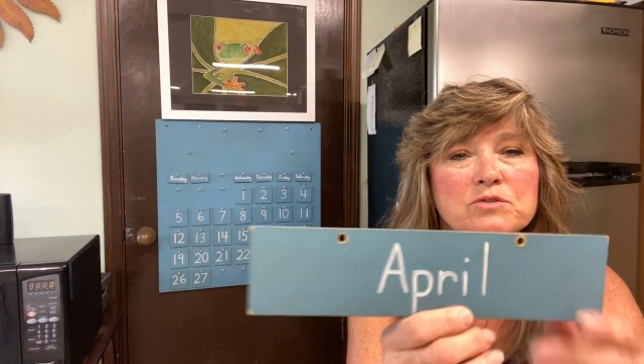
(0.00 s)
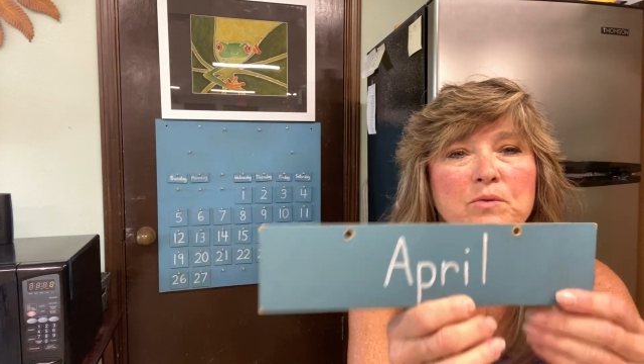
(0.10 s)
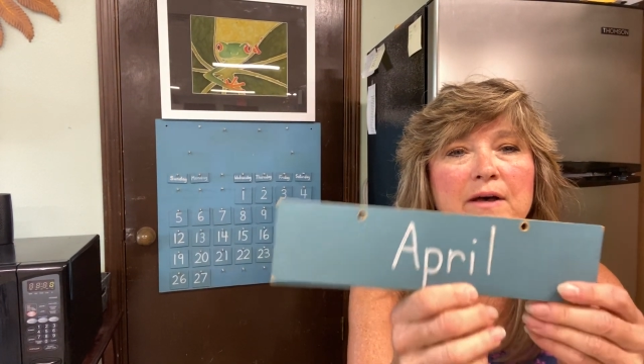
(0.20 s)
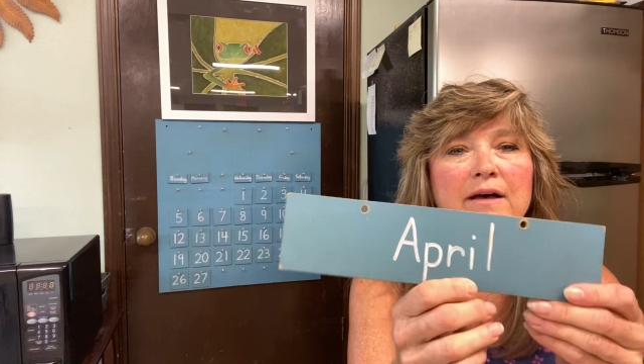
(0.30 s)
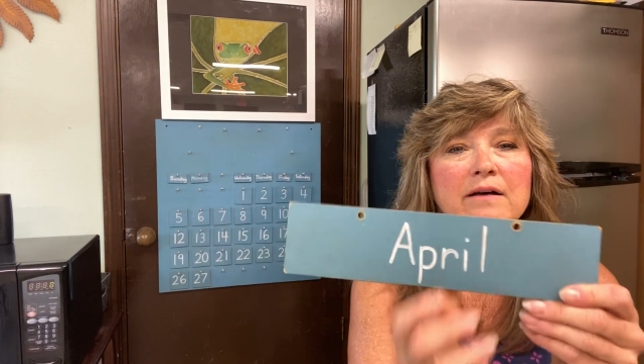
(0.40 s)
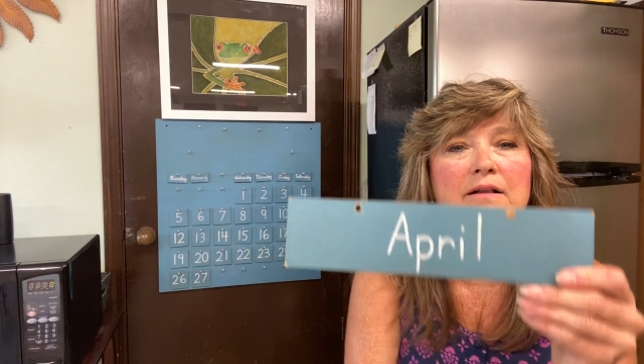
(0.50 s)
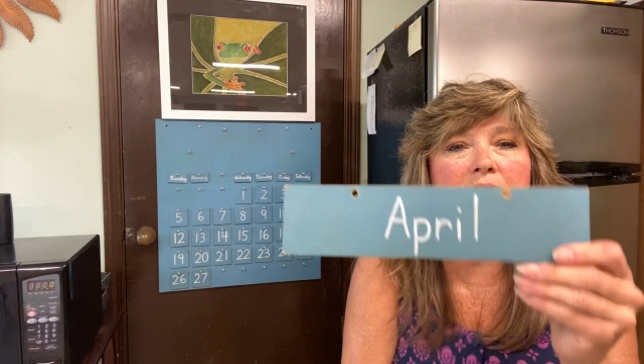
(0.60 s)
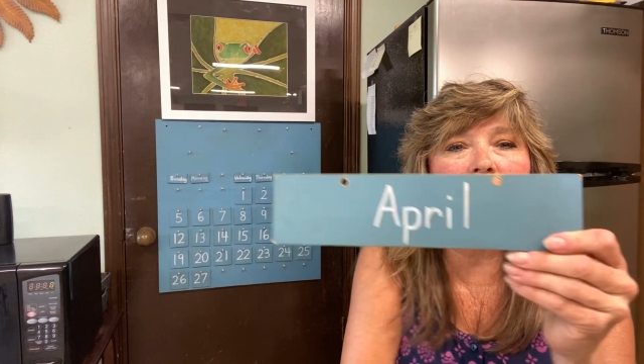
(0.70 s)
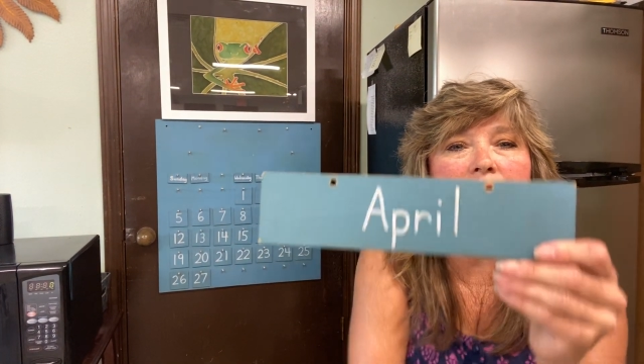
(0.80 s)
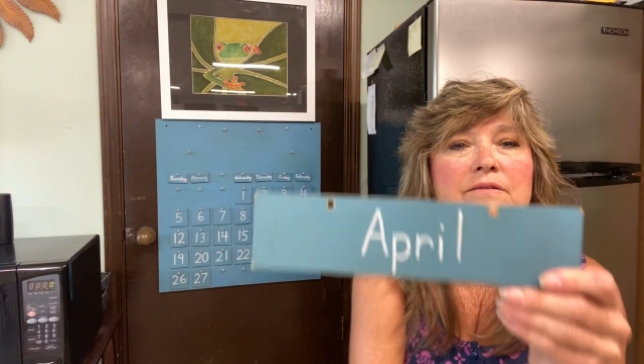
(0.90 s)

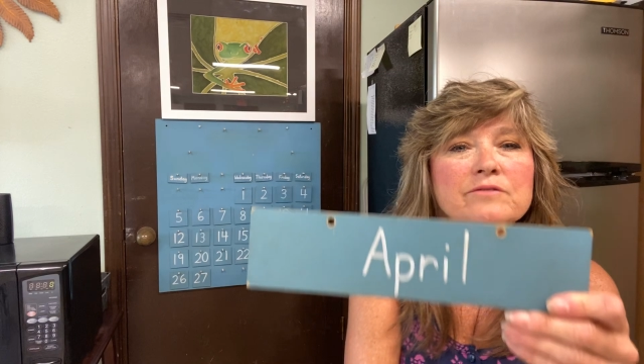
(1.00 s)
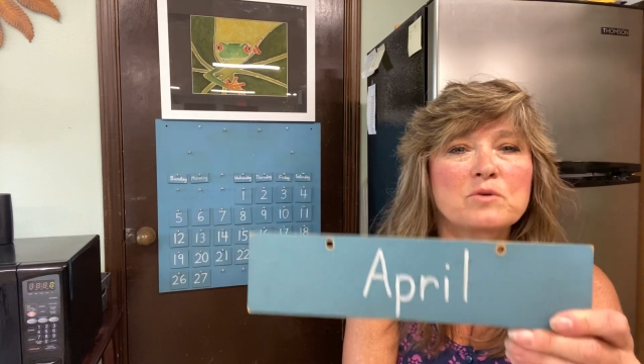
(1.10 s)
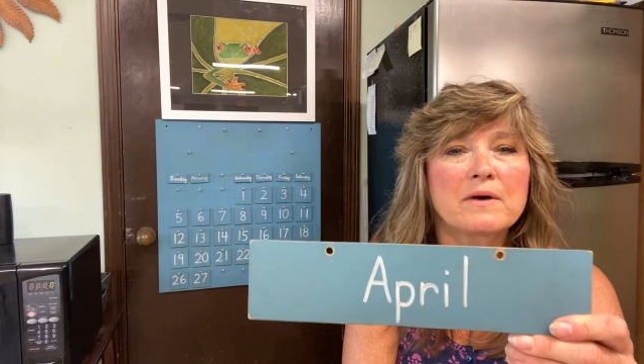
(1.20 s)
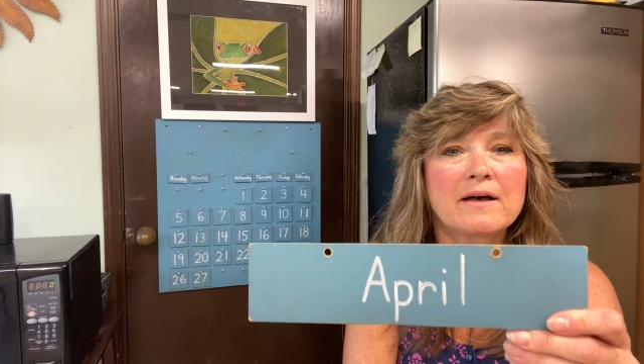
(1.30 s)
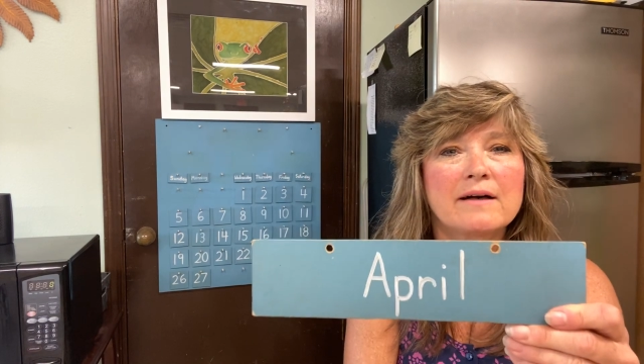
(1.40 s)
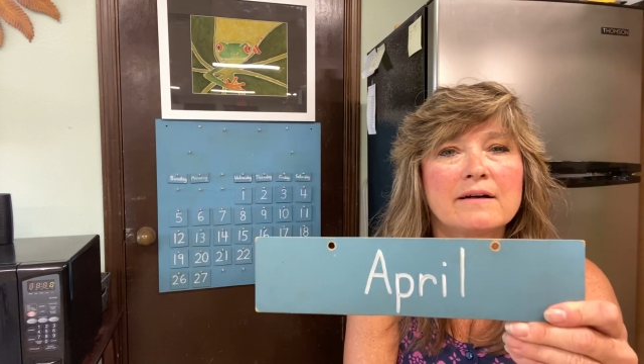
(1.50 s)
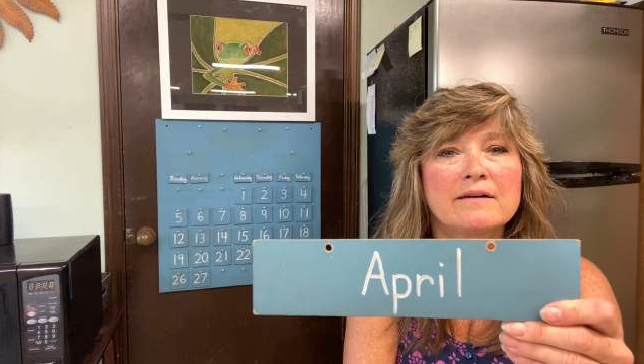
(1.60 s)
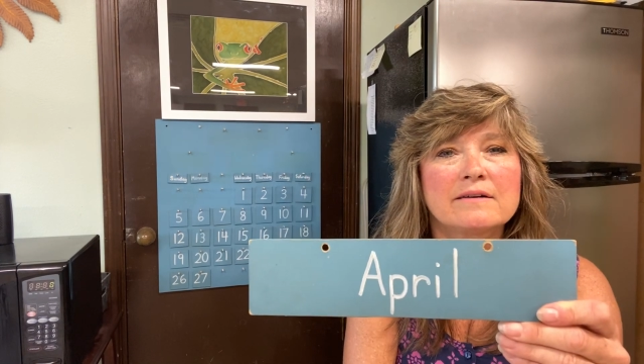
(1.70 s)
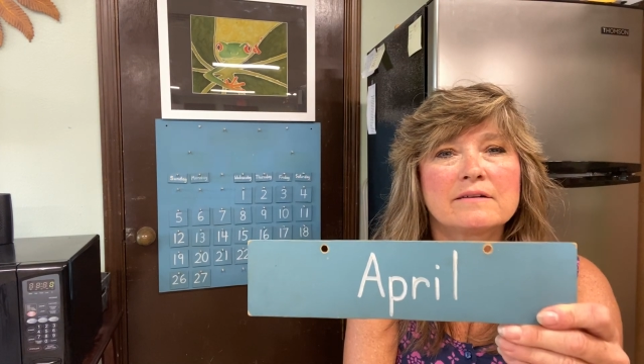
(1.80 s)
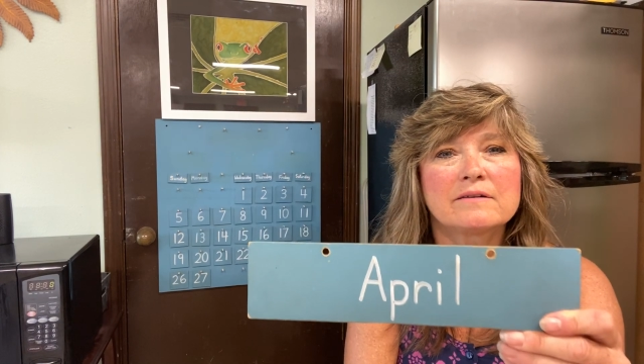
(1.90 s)
12,
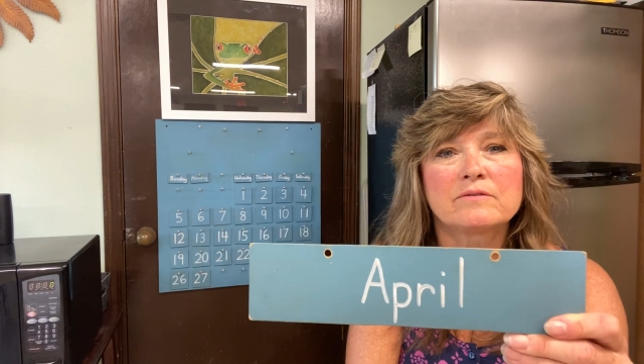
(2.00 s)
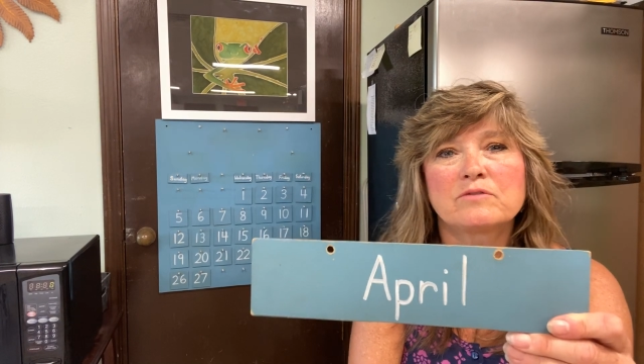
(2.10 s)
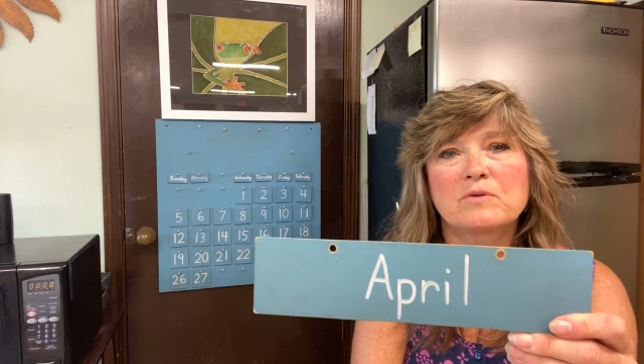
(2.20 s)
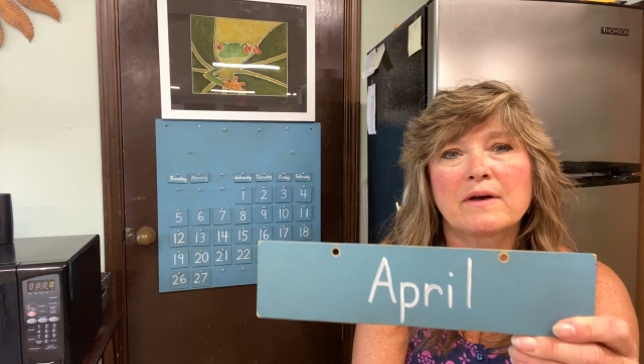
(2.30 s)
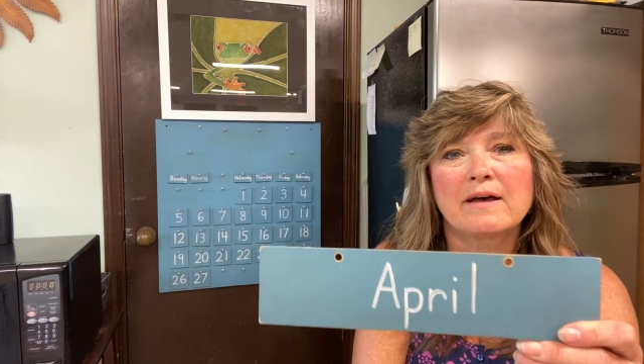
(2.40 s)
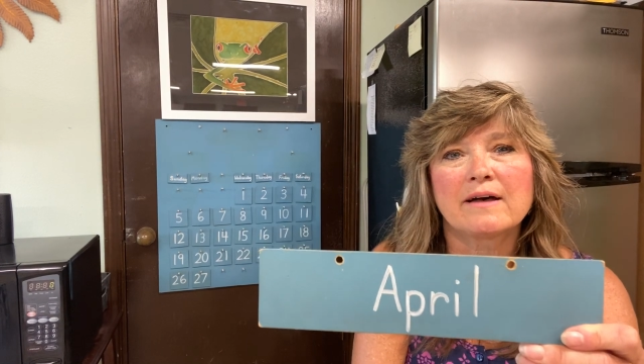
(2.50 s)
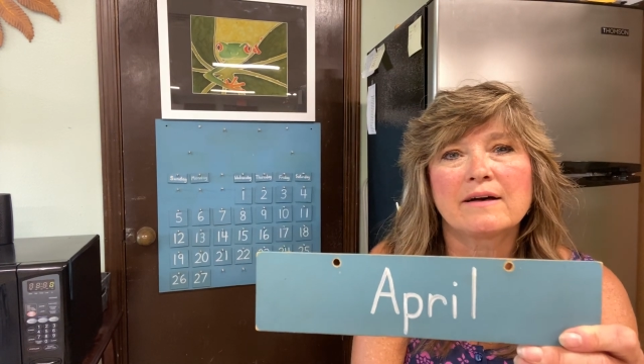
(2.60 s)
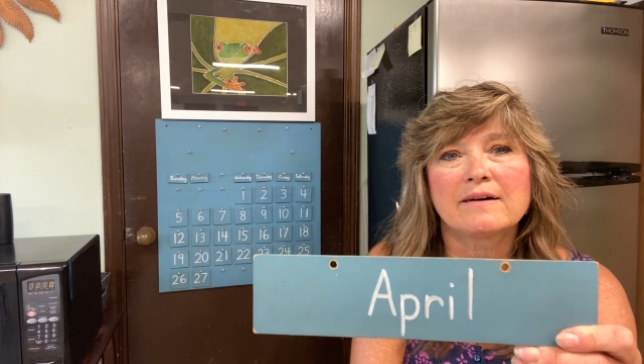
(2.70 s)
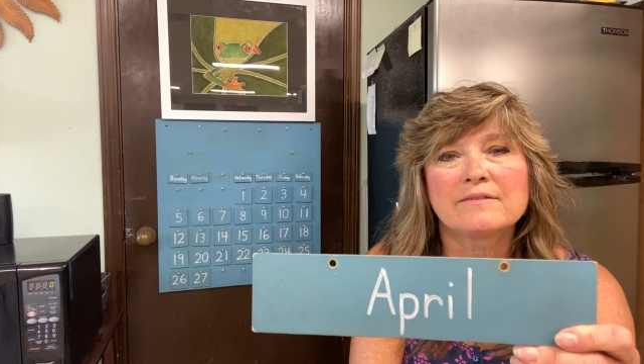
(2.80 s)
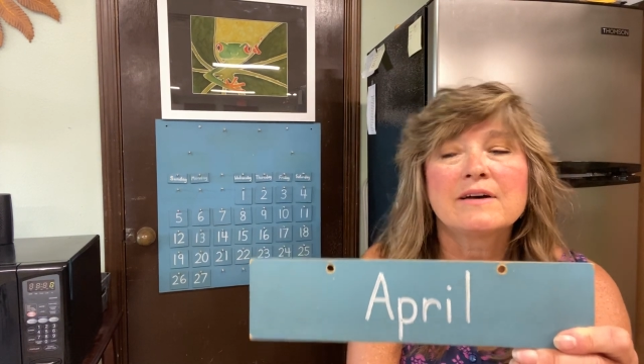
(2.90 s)
12,
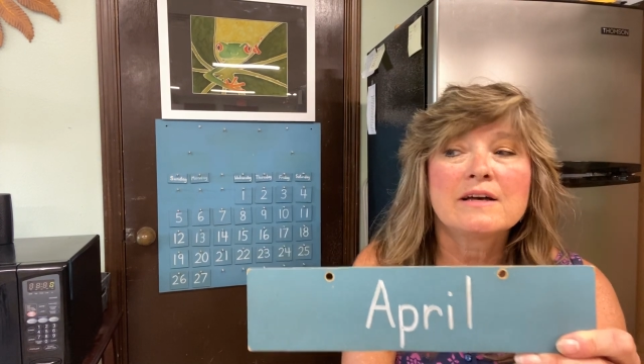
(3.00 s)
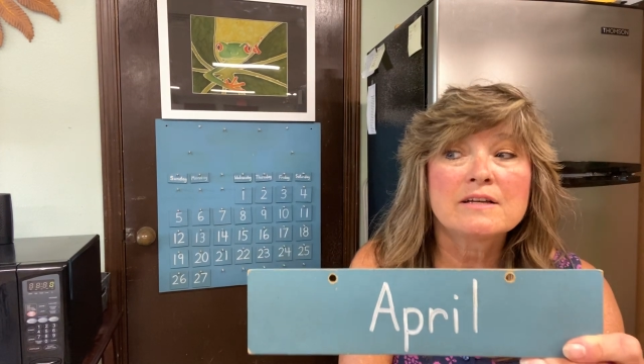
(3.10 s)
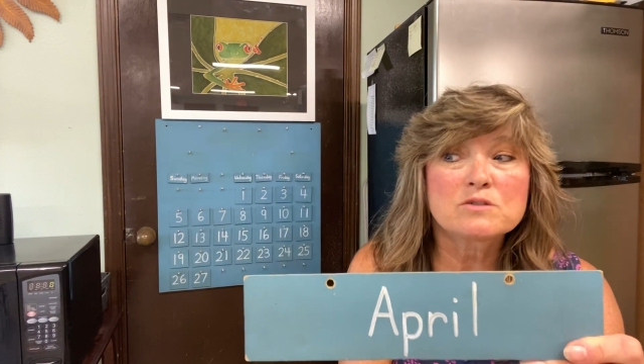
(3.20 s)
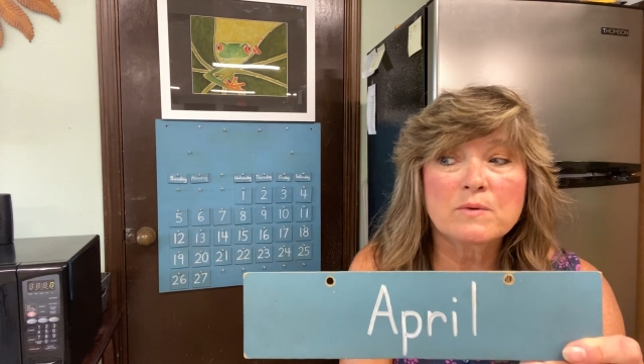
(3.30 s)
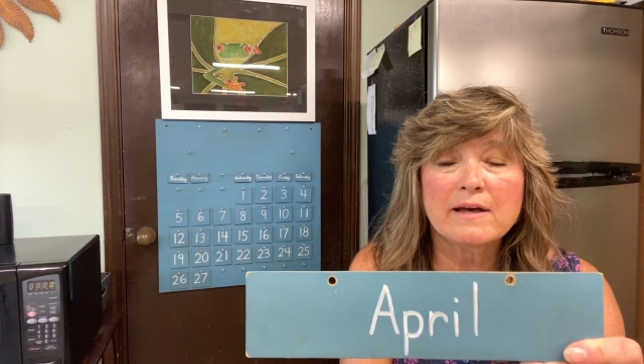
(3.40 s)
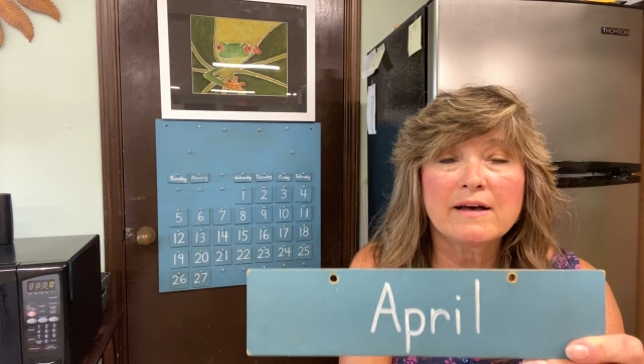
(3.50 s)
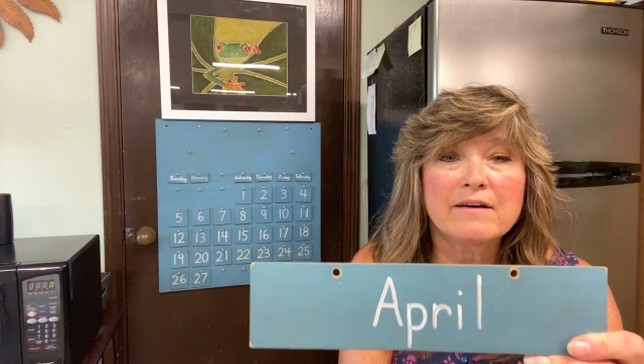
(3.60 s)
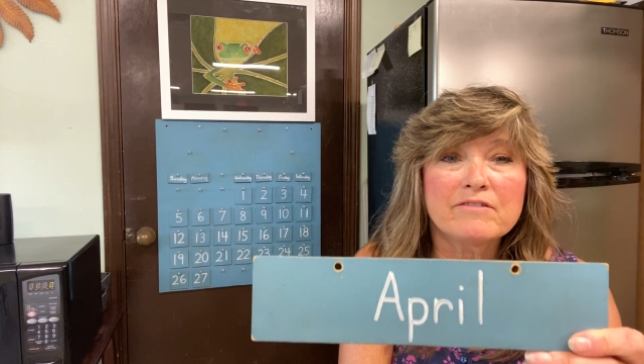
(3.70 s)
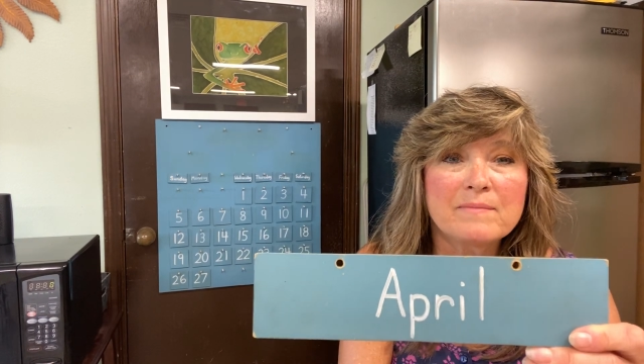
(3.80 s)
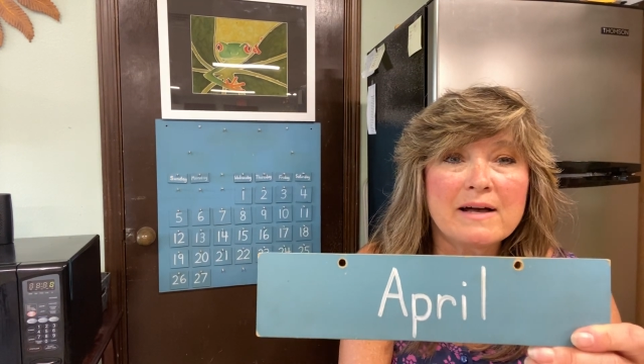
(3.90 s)
12,
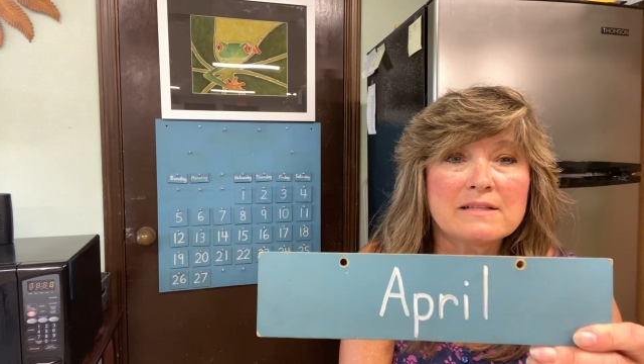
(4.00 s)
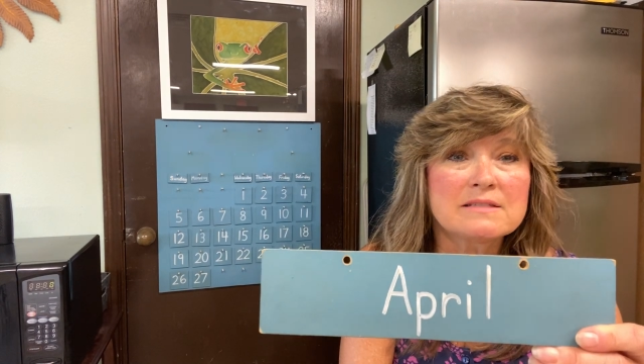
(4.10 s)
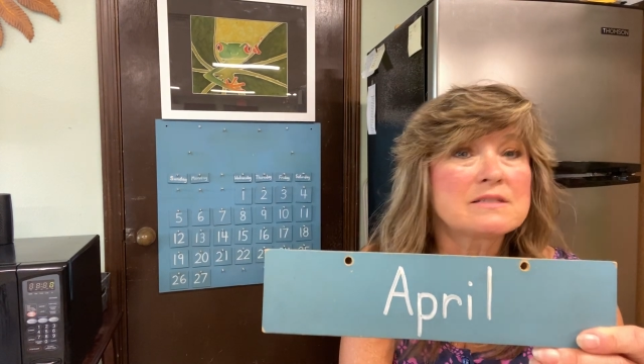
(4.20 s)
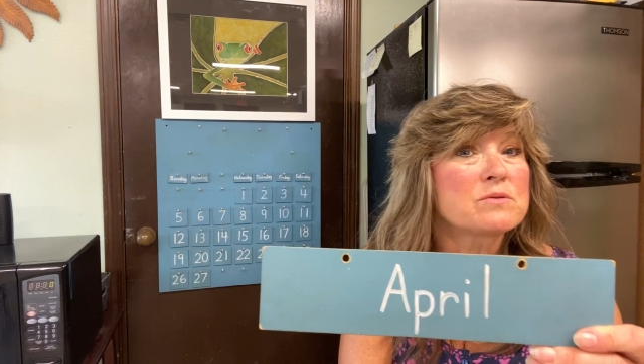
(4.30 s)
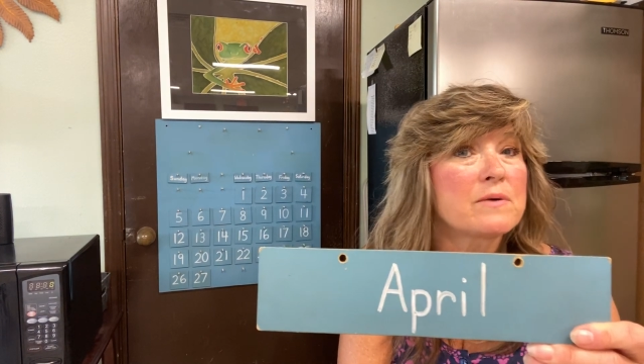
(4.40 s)
12 months